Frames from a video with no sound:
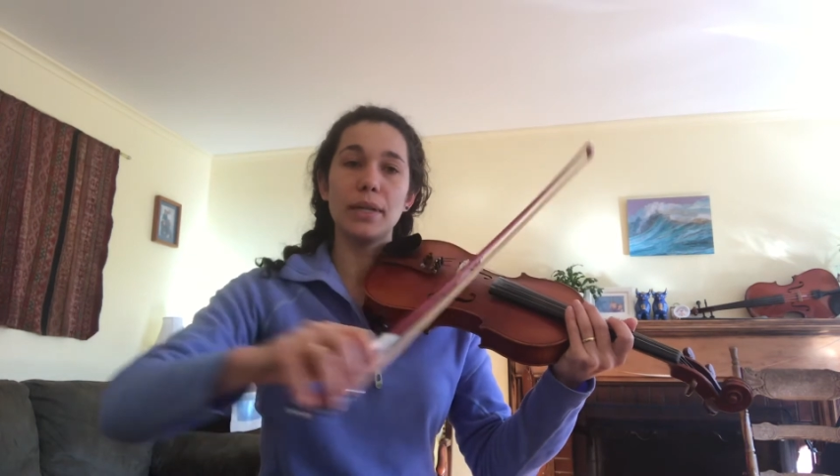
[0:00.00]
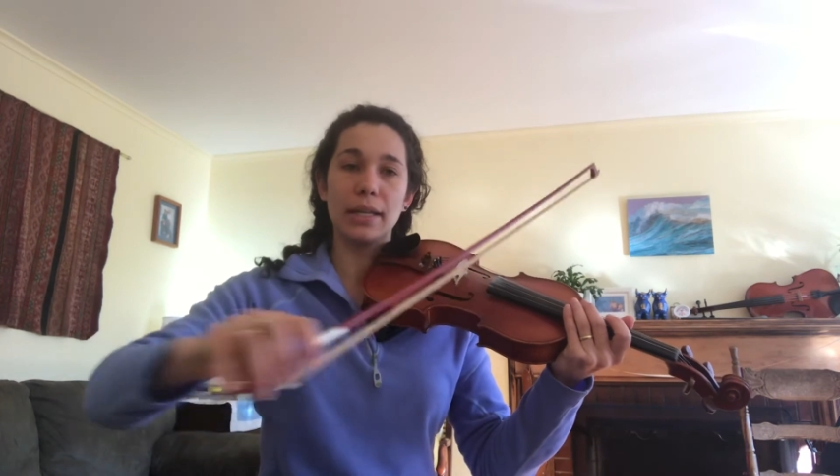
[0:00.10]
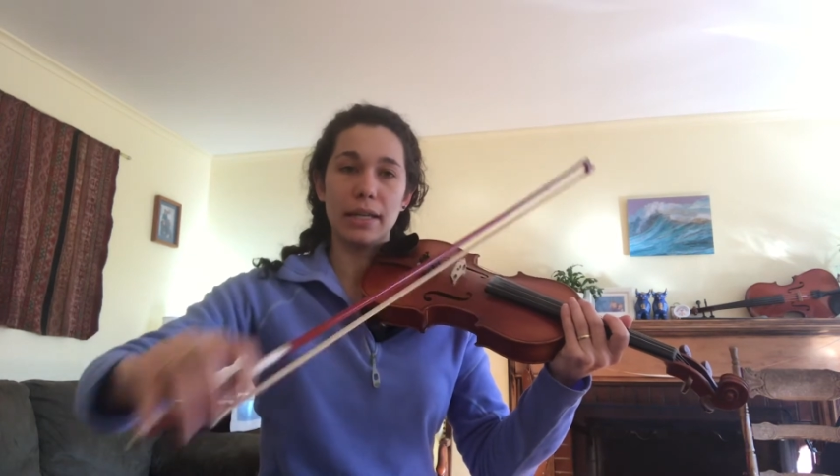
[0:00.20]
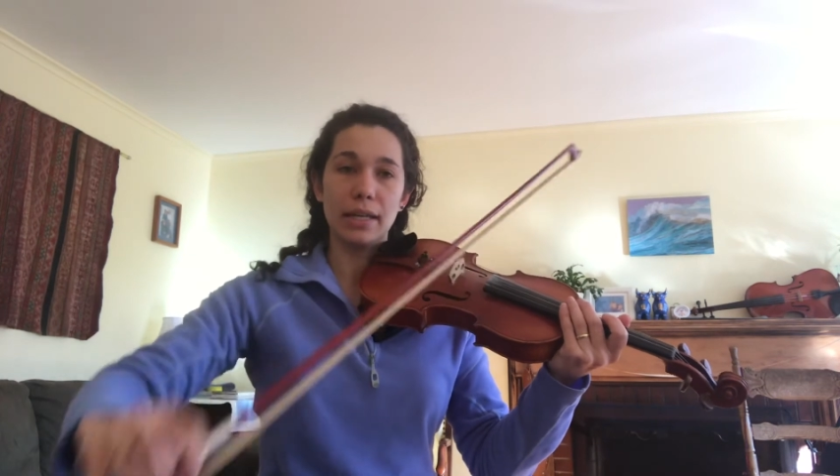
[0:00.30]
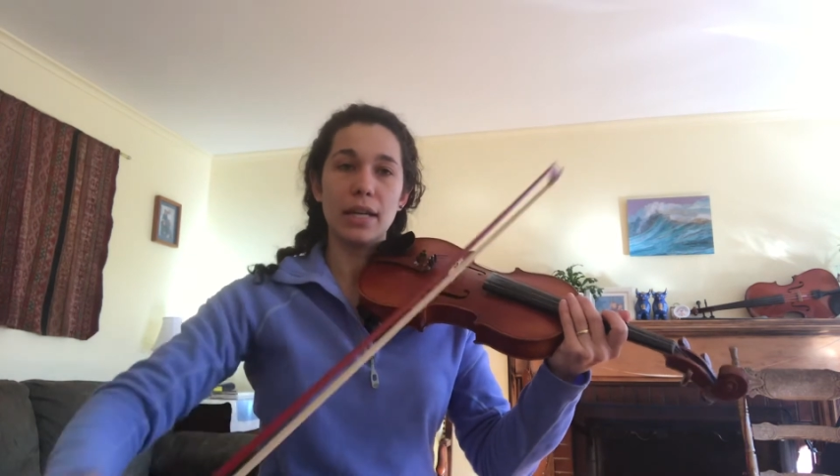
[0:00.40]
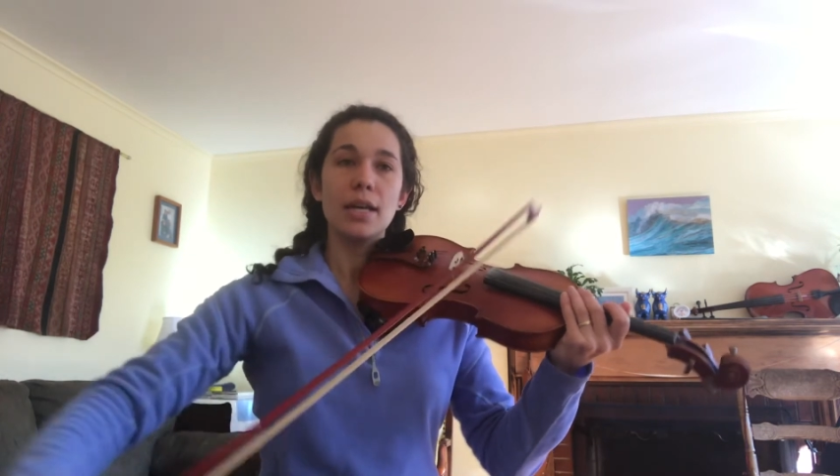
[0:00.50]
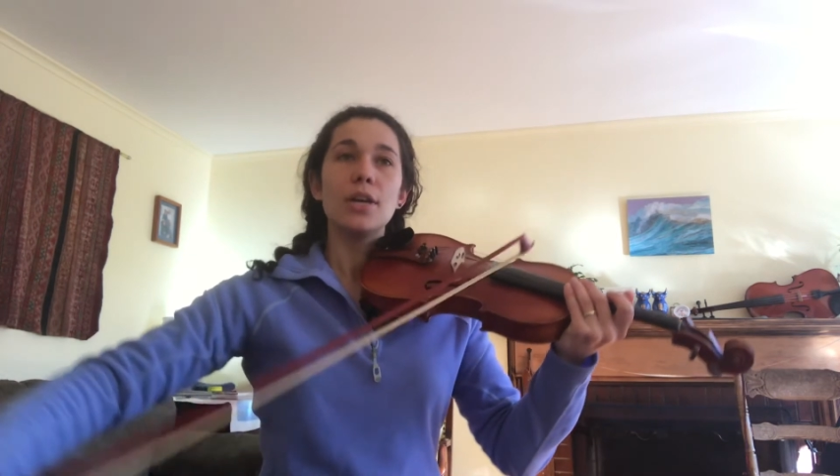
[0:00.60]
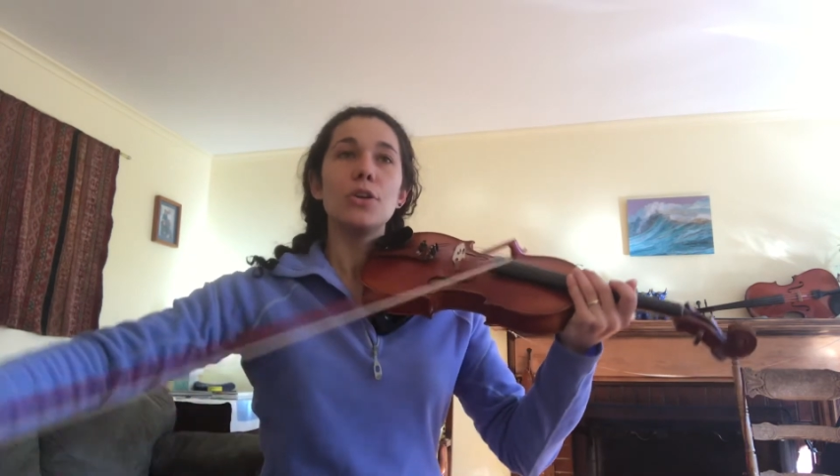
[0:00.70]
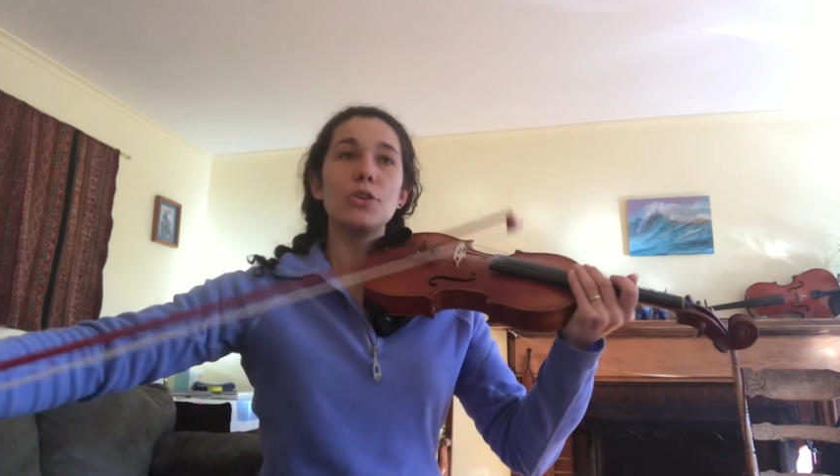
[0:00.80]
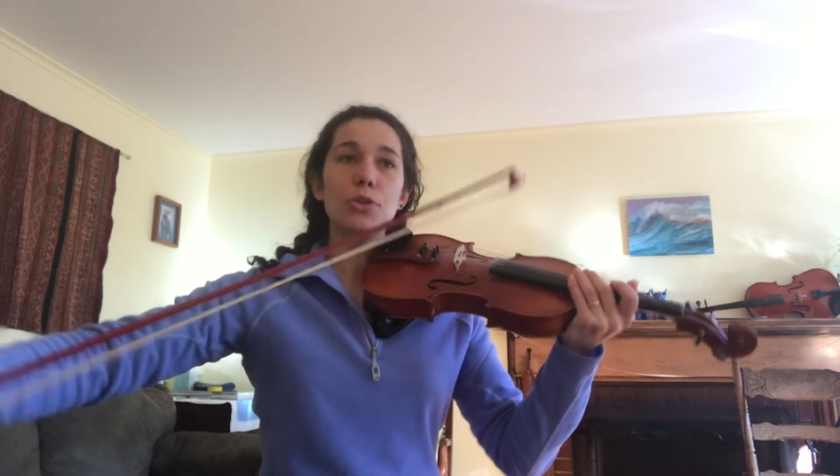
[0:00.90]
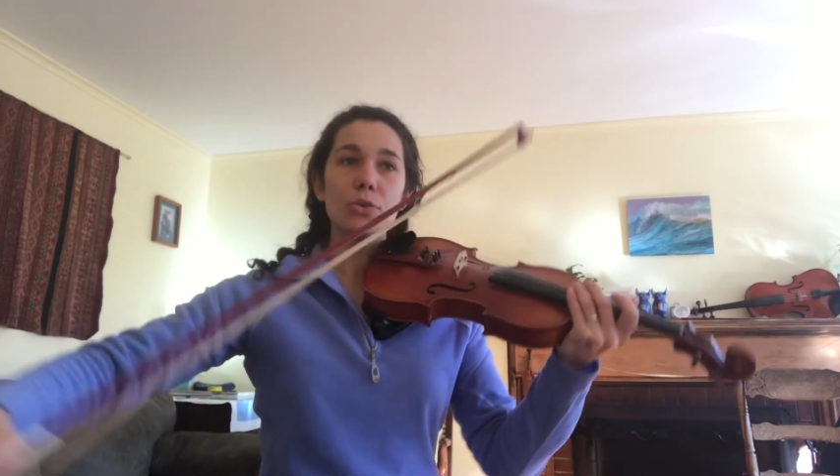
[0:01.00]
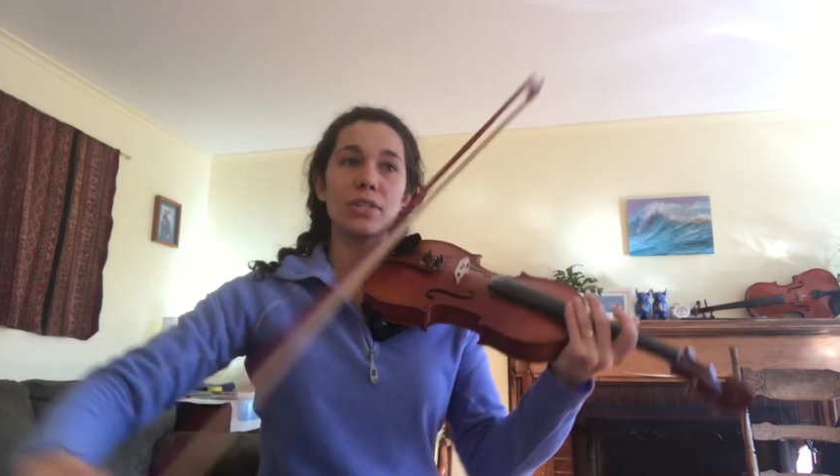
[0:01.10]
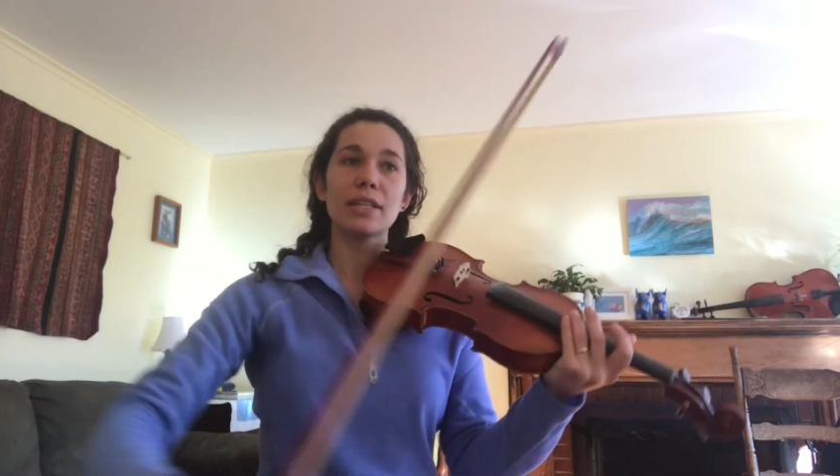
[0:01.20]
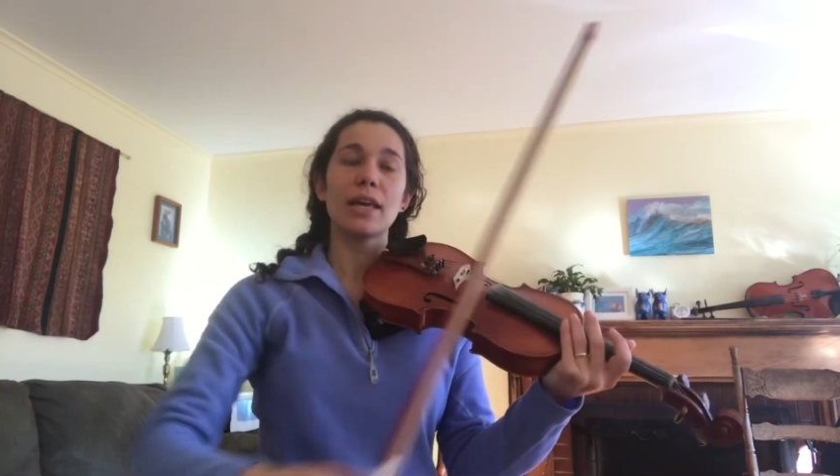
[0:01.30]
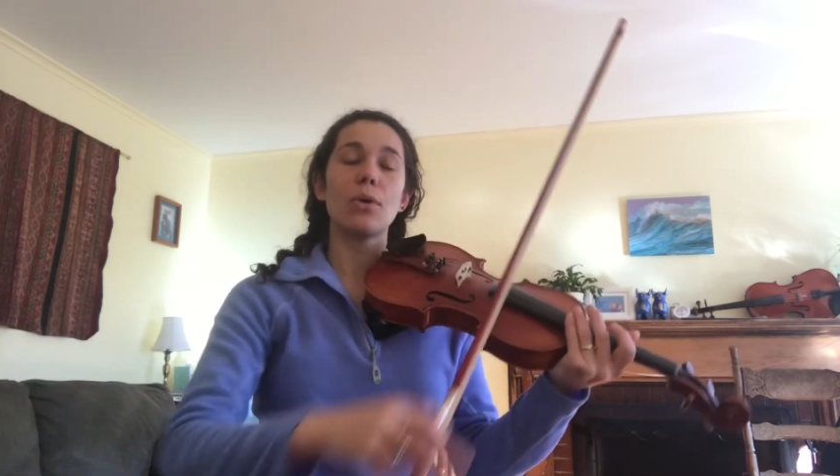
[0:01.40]
in
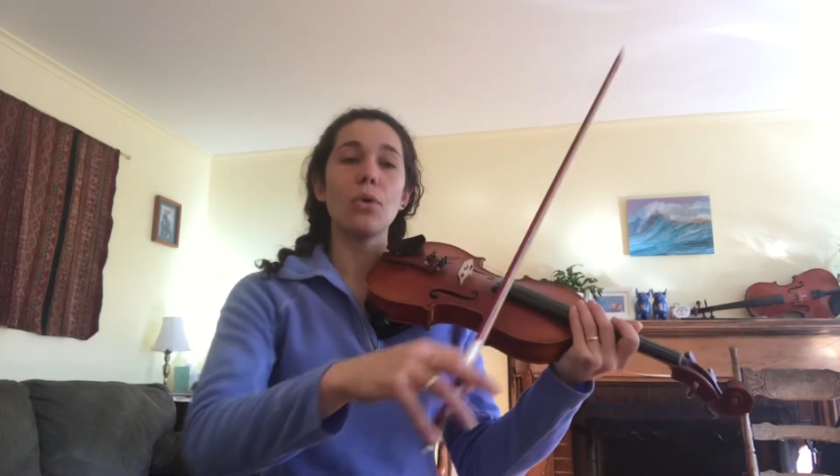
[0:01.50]
using that